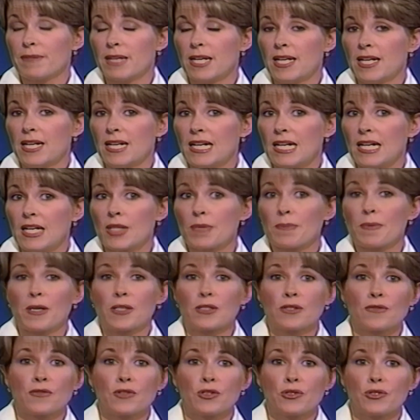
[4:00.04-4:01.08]
Other parts of New
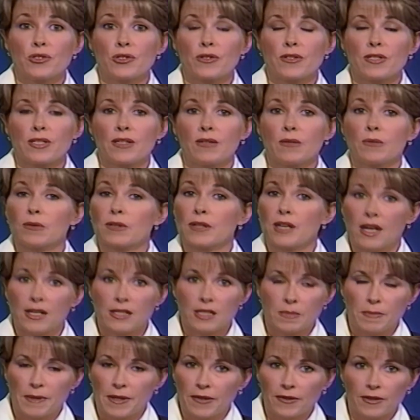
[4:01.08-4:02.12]
Jersey were not
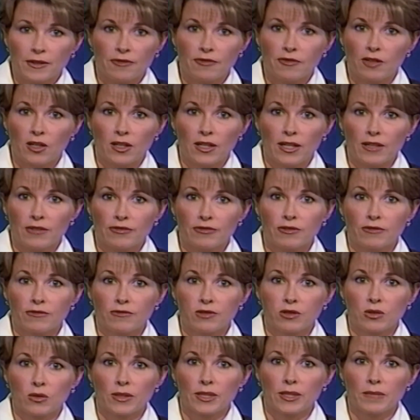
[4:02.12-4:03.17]
spared the fallout from Floyd.
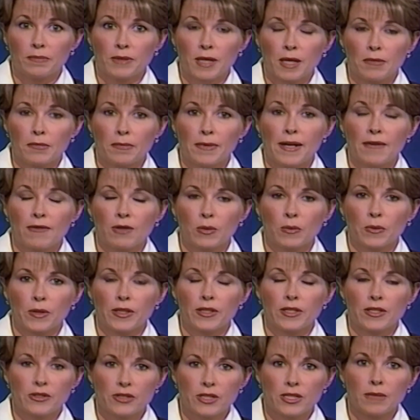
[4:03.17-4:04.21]
The problem everywhere does
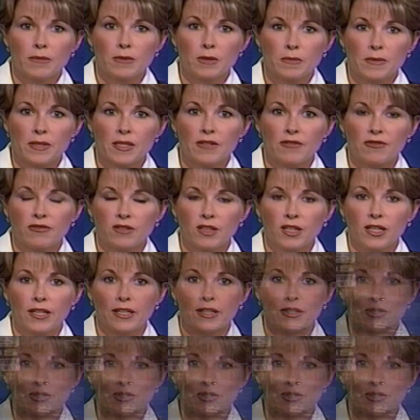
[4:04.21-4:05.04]
seem to be the flooding, as you